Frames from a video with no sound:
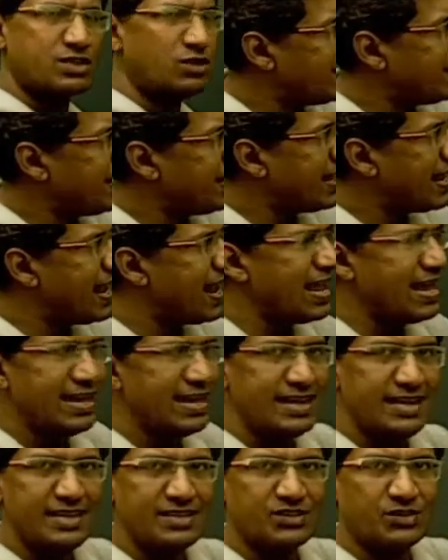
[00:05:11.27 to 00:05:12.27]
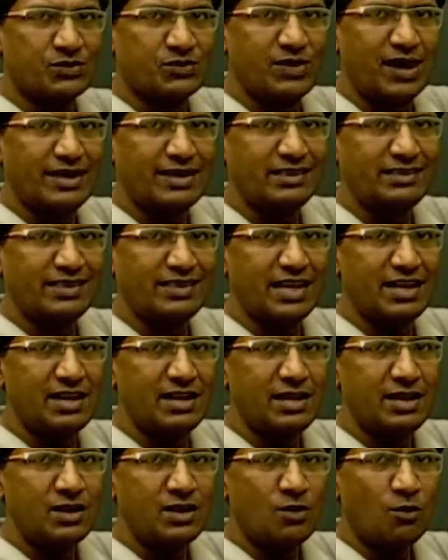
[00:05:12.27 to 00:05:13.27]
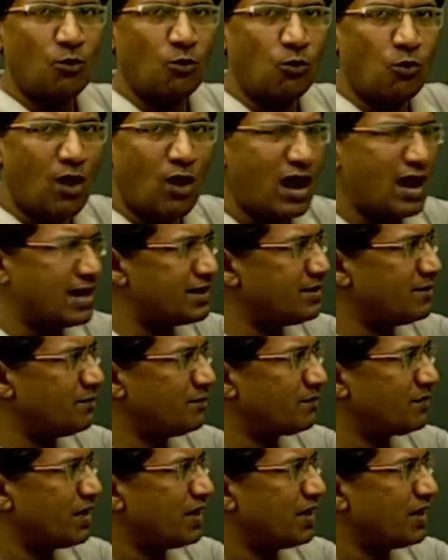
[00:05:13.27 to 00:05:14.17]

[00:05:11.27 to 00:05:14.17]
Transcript: When a is greater than 1,